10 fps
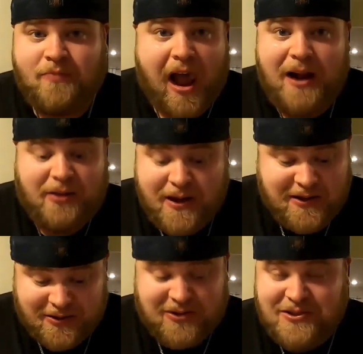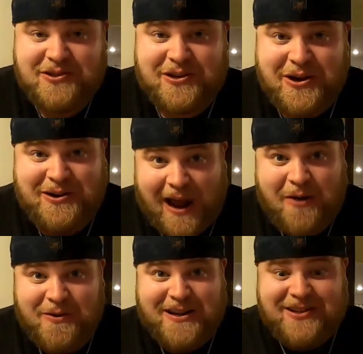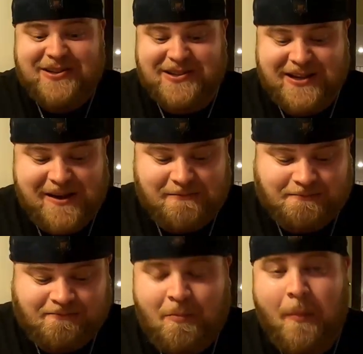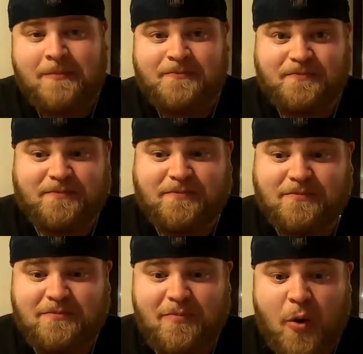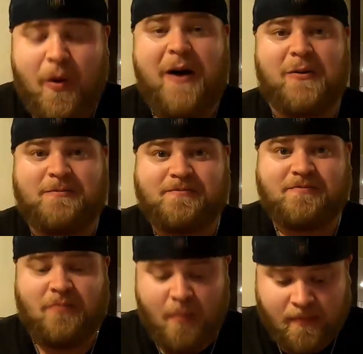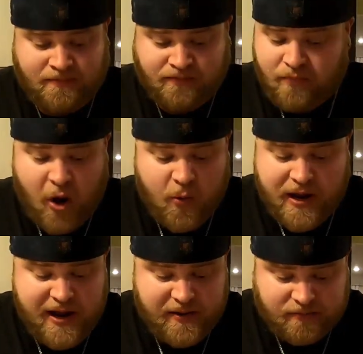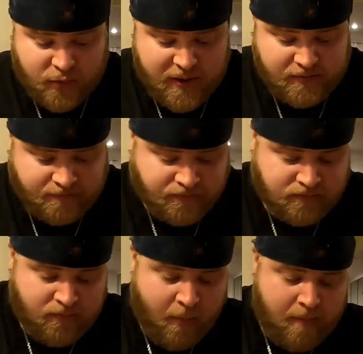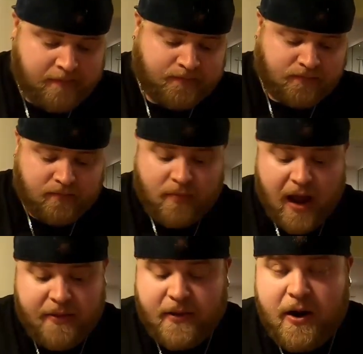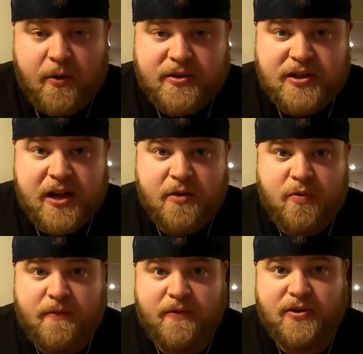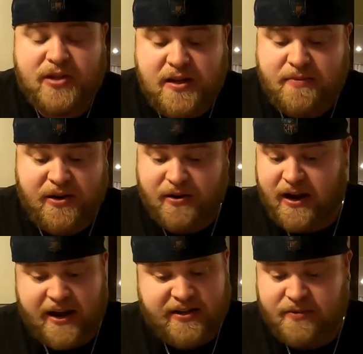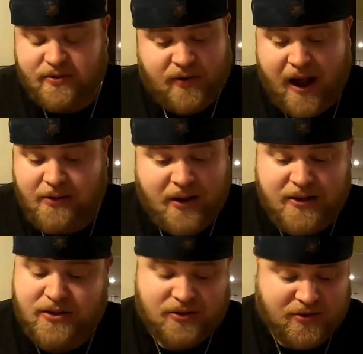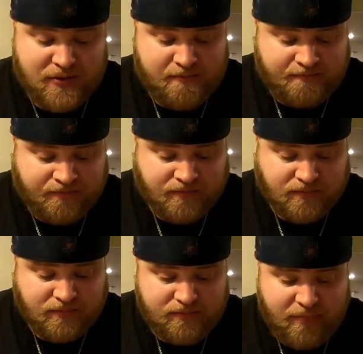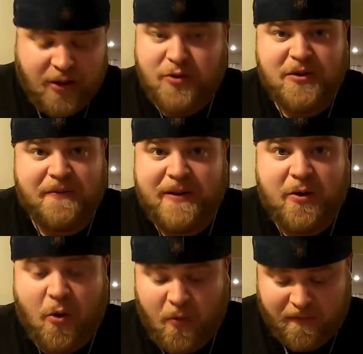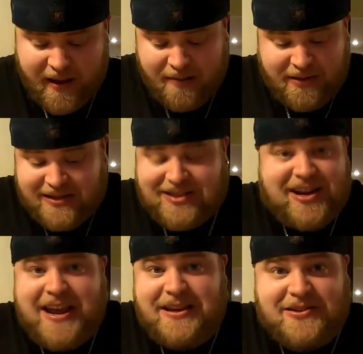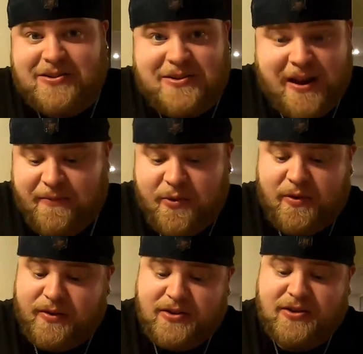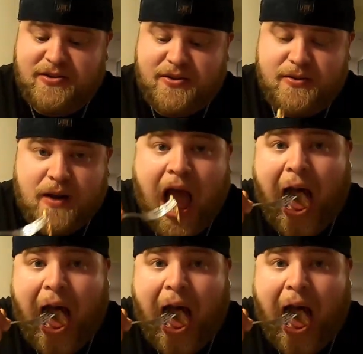I like it. This is good. I would eat this again. Wow. Okay, well, I thought I was taking one for the team here, guys, but I like this, dude. You could feed a whole family steaks, dude, everyone. This is good.